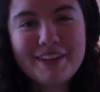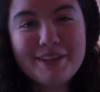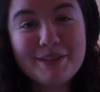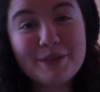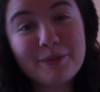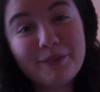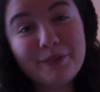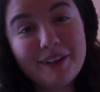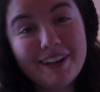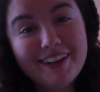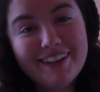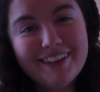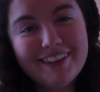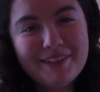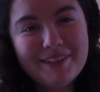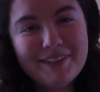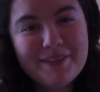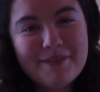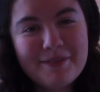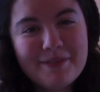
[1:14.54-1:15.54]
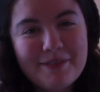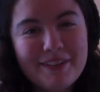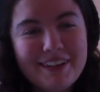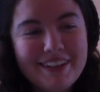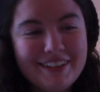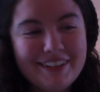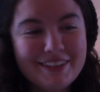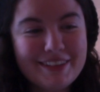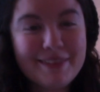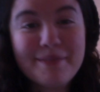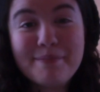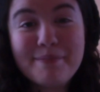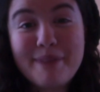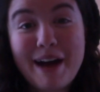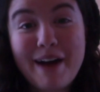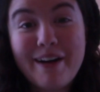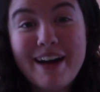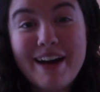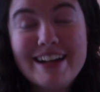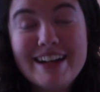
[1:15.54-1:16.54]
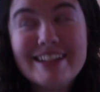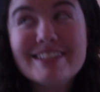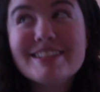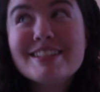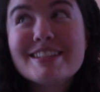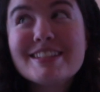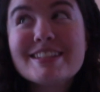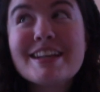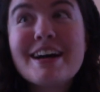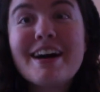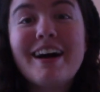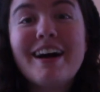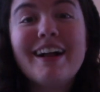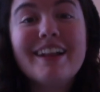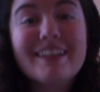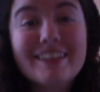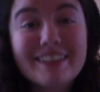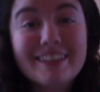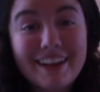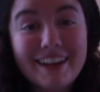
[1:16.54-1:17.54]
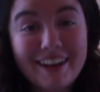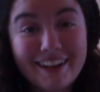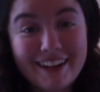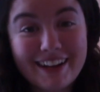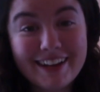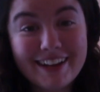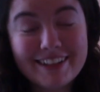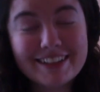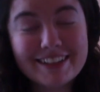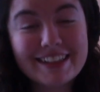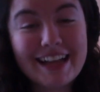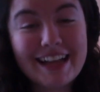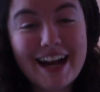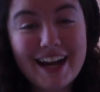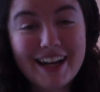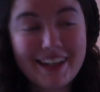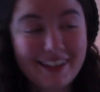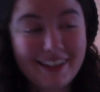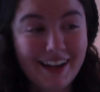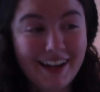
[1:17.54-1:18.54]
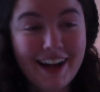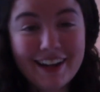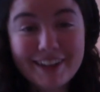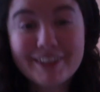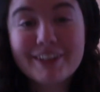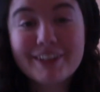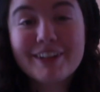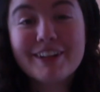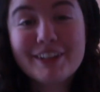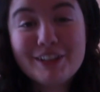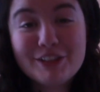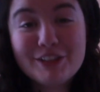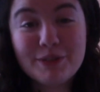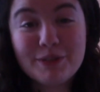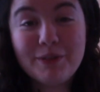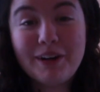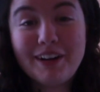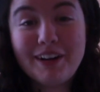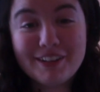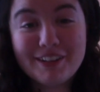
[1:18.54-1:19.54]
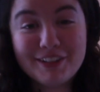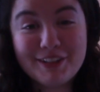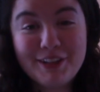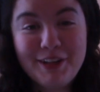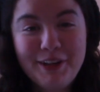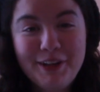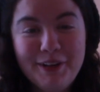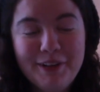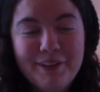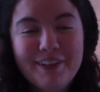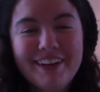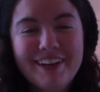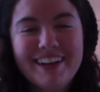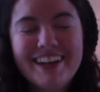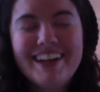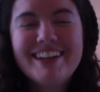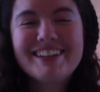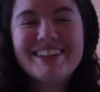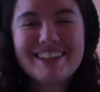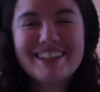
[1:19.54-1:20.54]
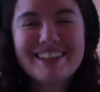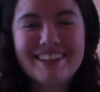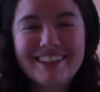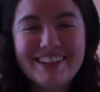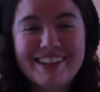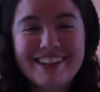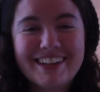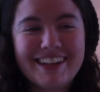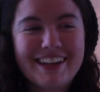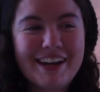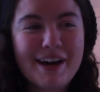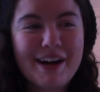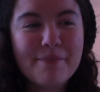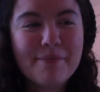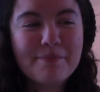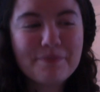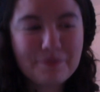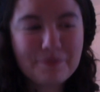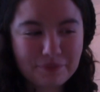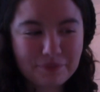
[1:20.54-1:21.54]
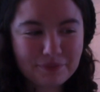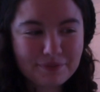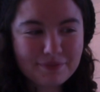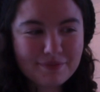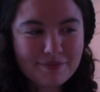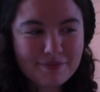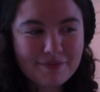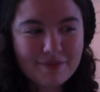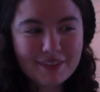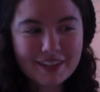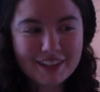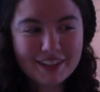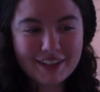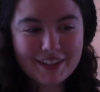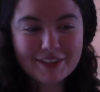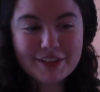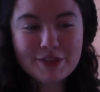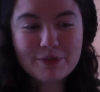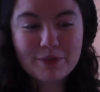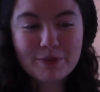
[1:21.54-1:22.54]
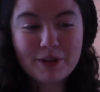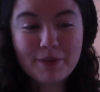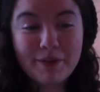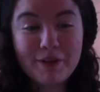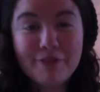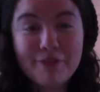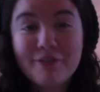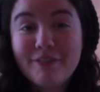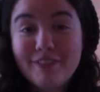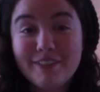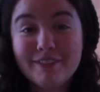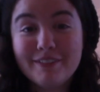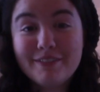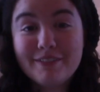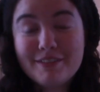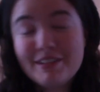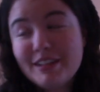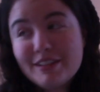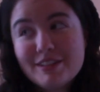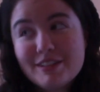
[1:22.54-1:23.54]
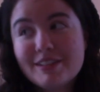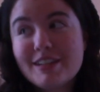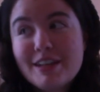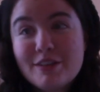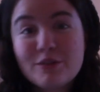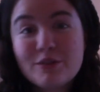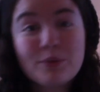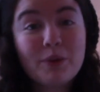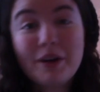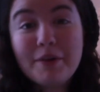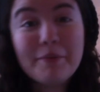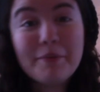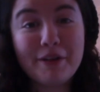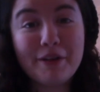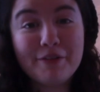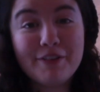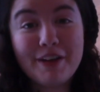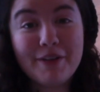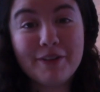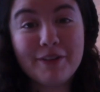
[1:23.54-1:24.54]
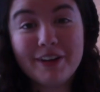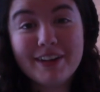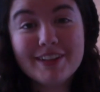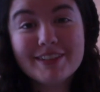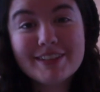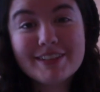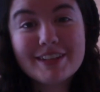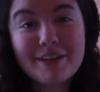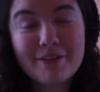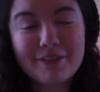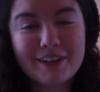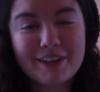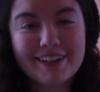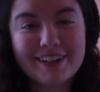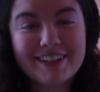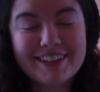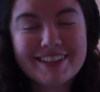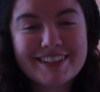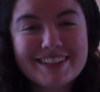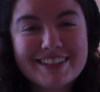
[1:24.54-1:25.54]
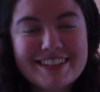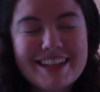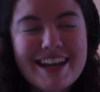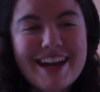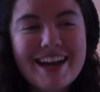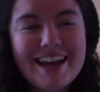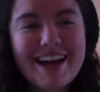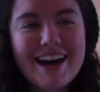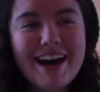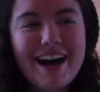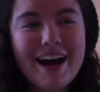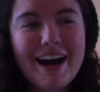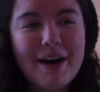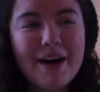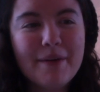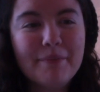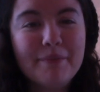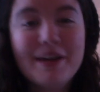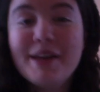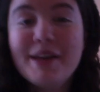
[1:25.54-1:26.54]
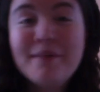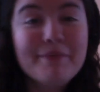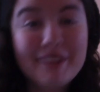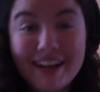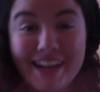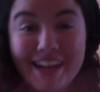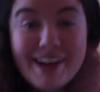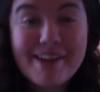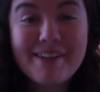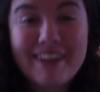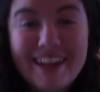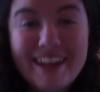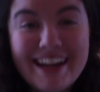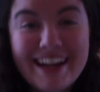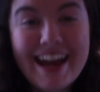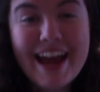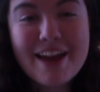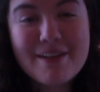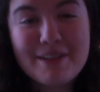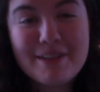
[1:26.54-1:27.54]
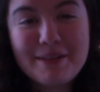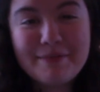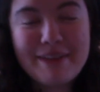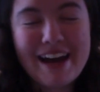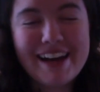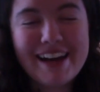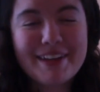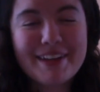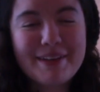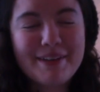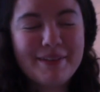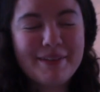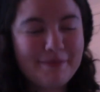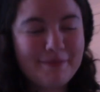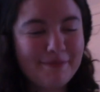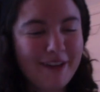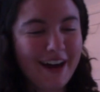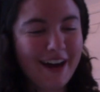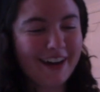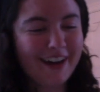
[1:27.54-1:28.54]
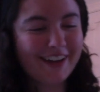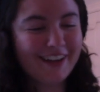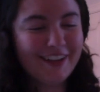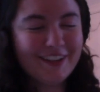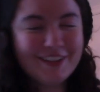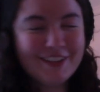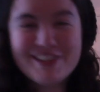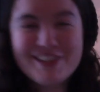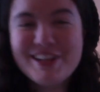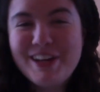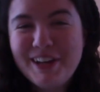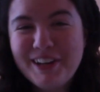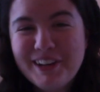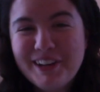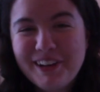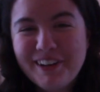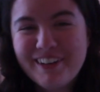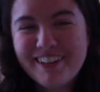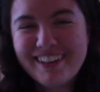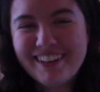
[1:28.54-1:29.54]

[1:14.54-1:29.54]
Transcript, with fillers: what it's about, and it's hilarious. I encourage you all to look it up, because it's one of my favorites of hers. But anyway, back to